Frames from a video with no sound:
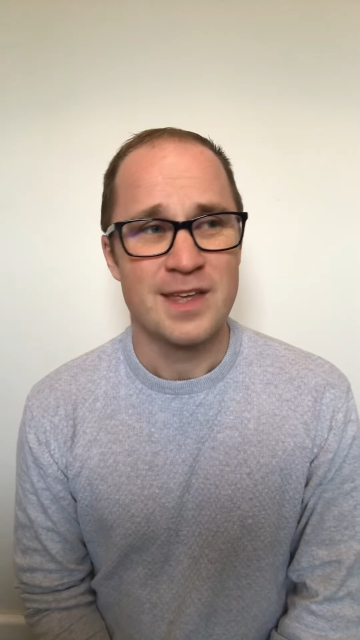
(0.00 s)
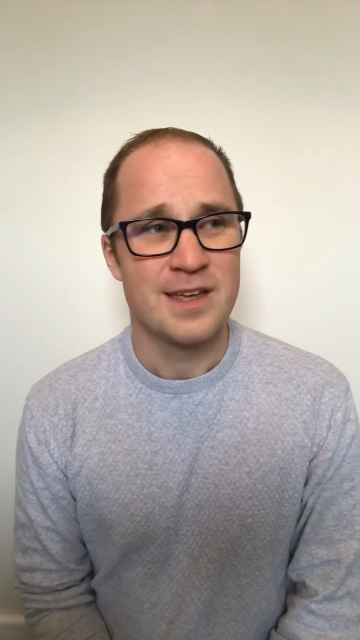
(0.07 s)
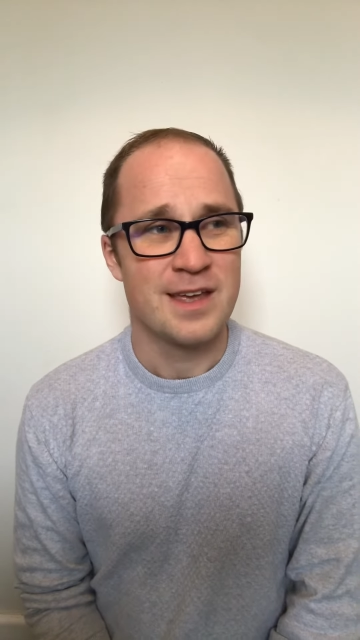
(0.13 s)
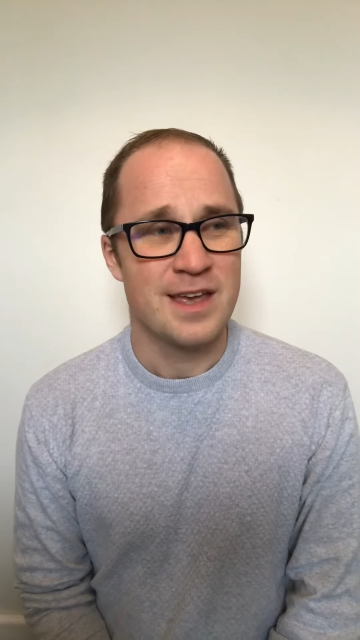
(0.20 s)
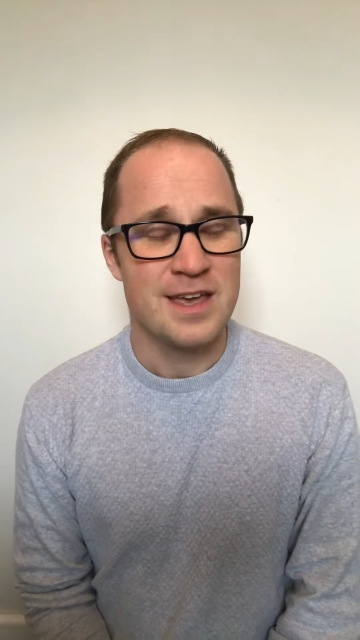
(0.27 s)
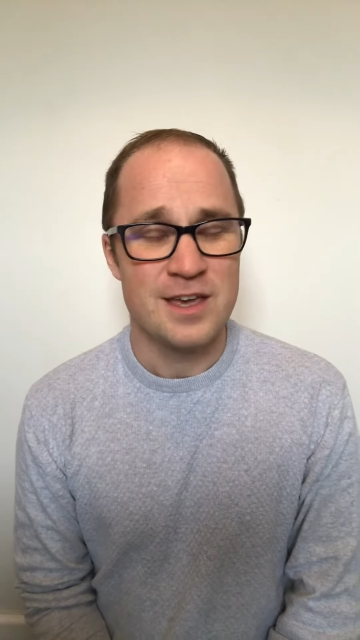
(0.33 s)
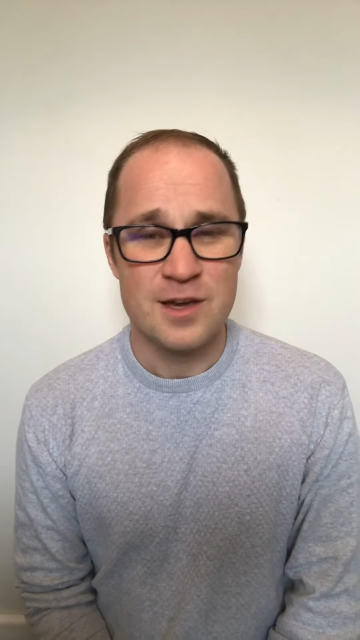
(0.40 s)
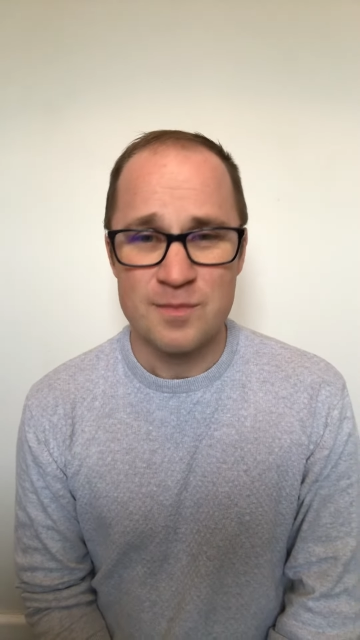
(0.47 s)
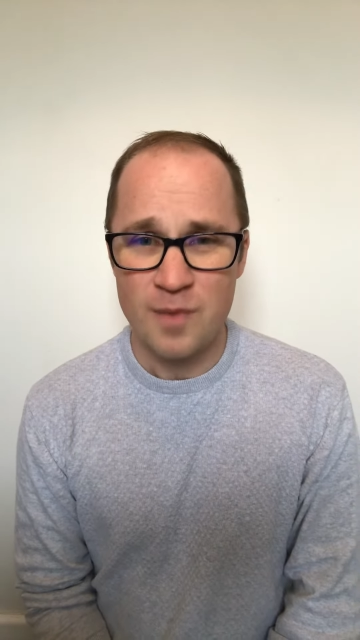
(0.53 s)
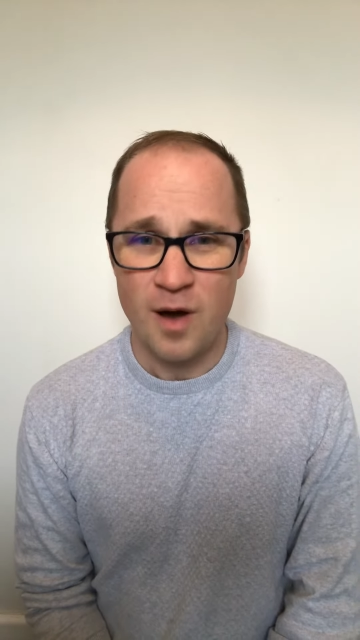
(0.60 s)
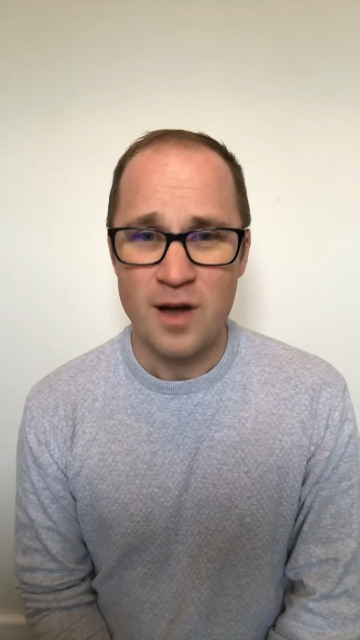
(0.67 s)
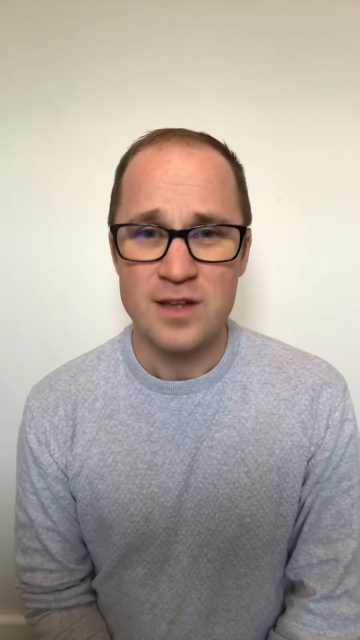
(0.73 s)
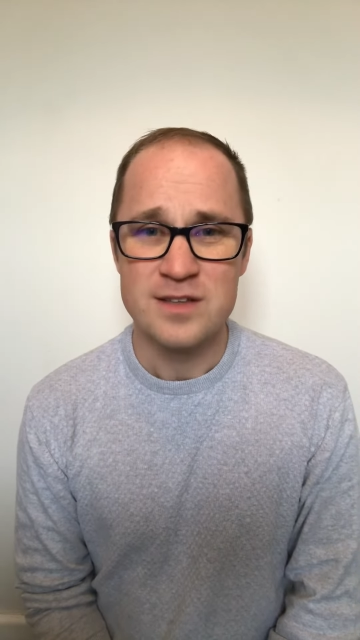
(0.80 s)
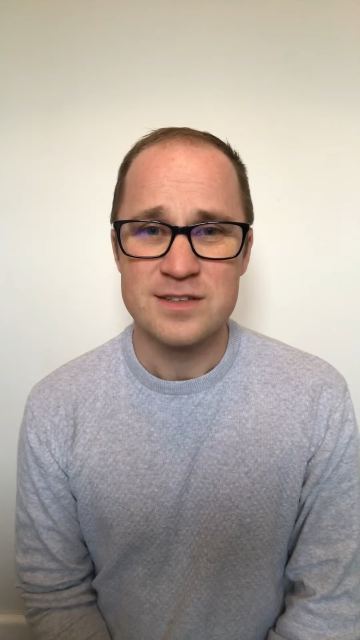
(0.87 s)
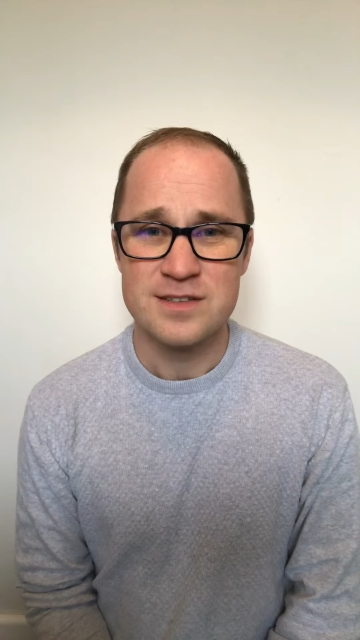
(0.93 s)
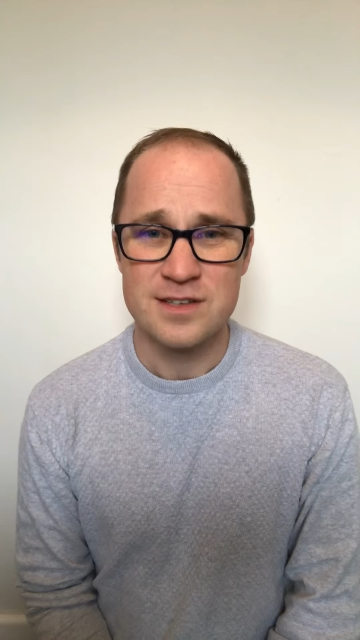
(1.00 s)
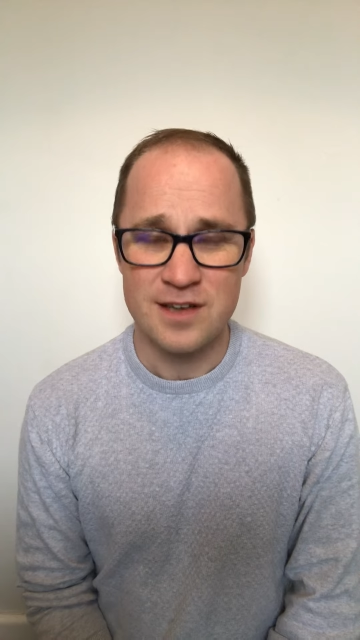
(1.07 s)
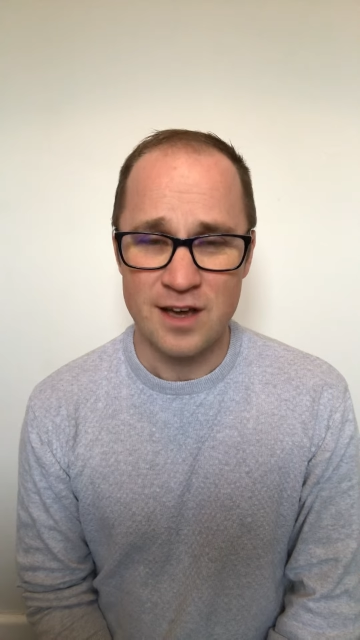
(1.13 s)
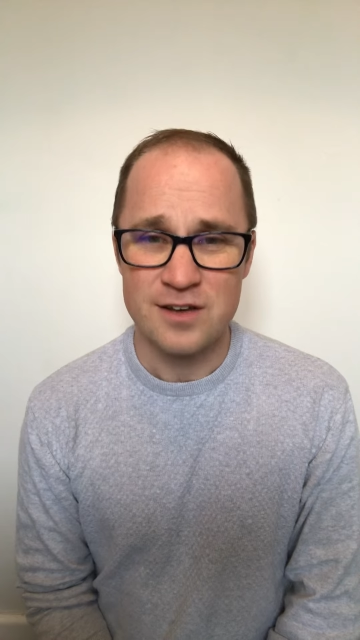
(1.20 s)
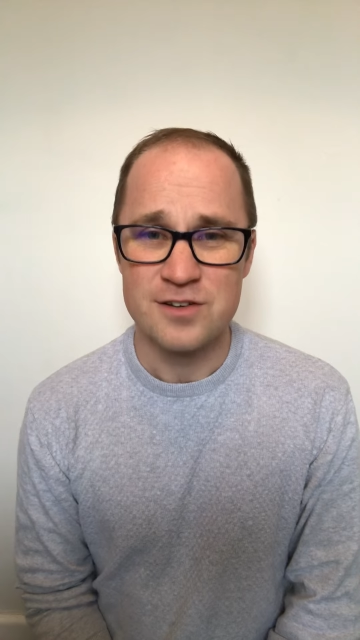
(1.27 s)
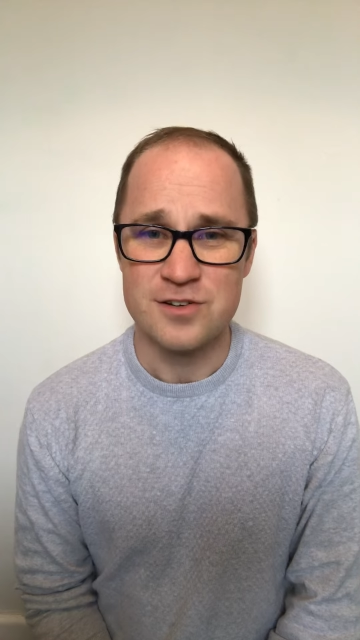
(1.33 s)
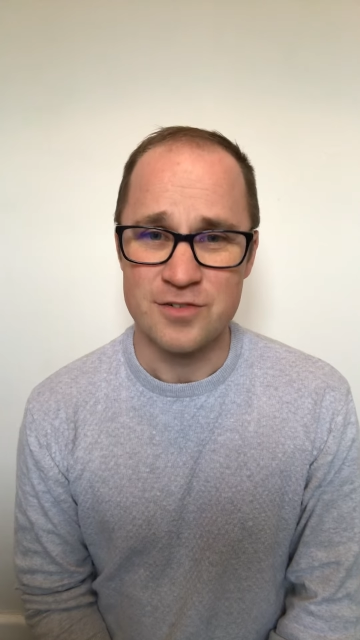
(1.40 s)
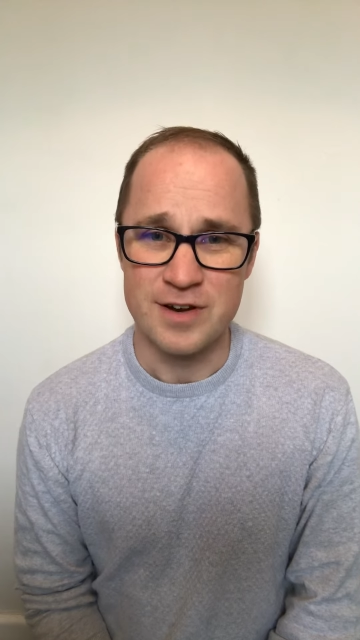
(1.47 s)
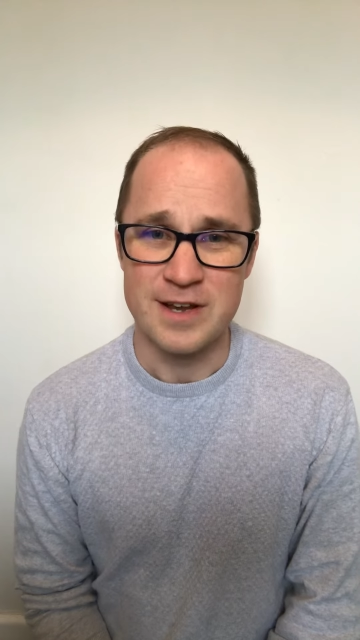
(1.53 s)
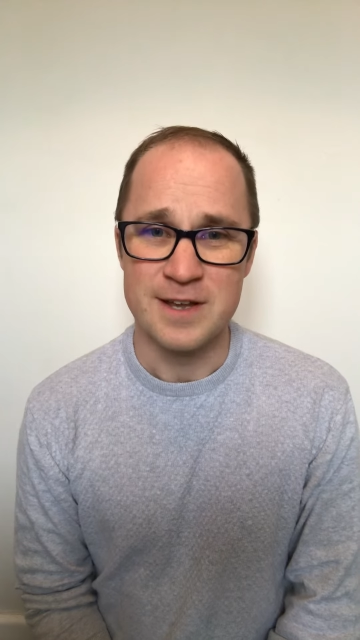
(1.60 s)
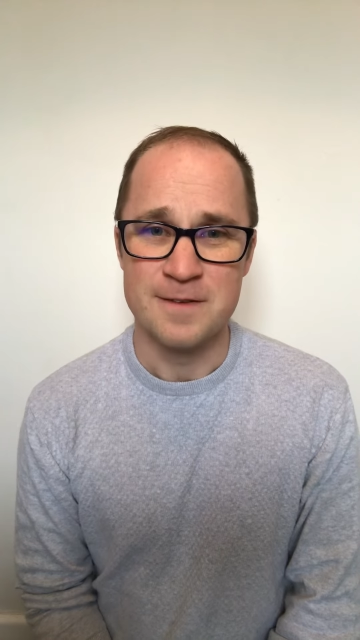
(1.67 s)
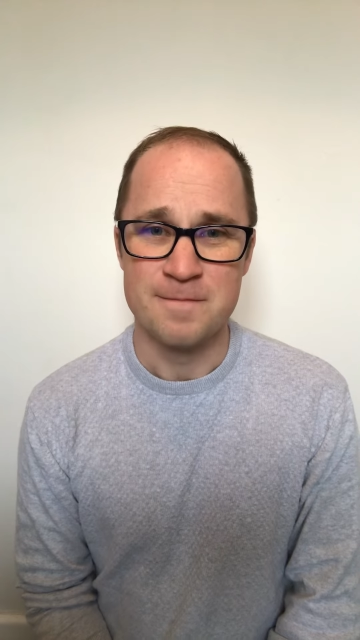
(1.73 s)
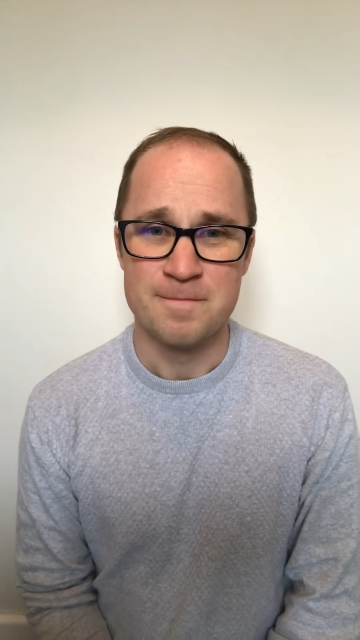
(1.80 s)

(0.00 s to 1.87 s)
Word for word: He commands the country